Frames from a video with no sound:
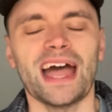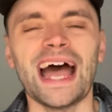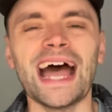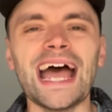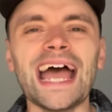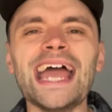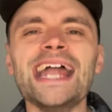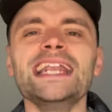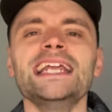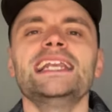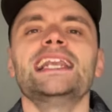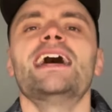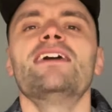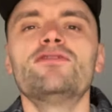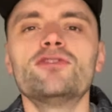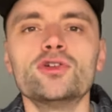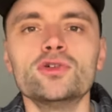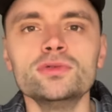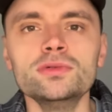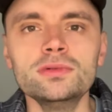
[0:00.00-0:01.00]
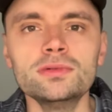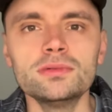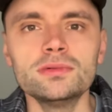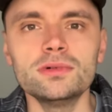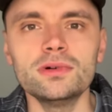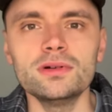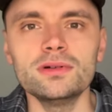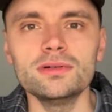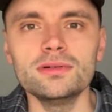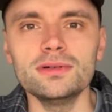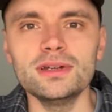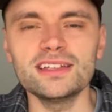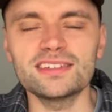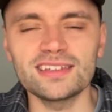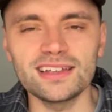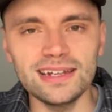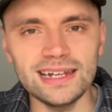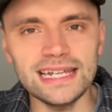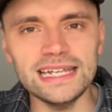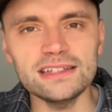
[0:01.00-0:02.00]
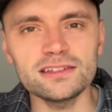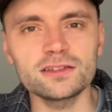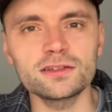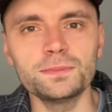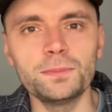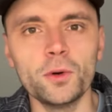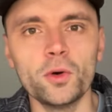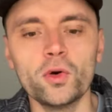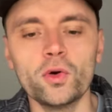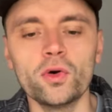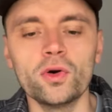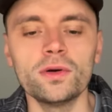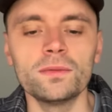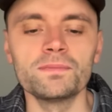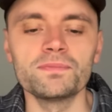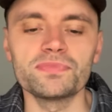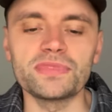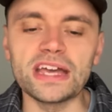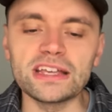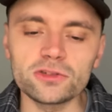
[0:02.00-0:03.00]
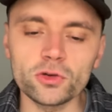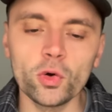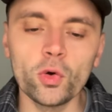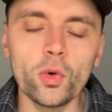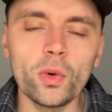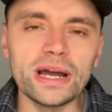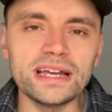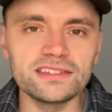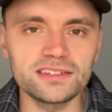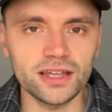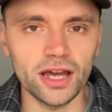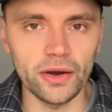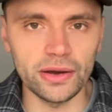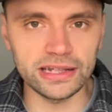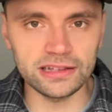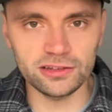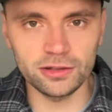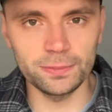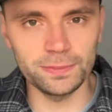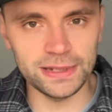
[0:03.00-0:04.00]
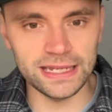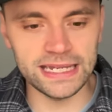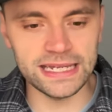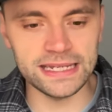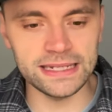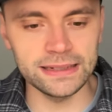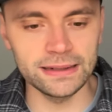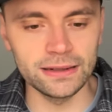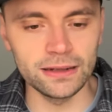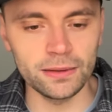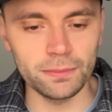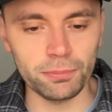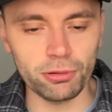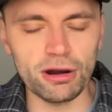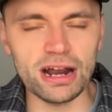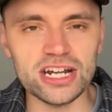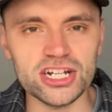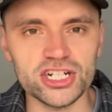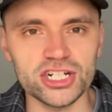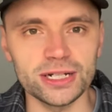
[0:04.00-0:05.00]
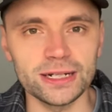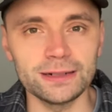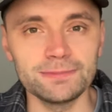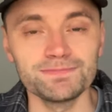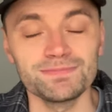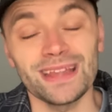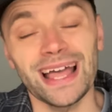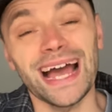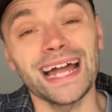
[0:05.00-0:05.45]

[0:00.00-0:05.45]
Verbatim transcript: at any level, it's elite sport, there's always going to be pressure,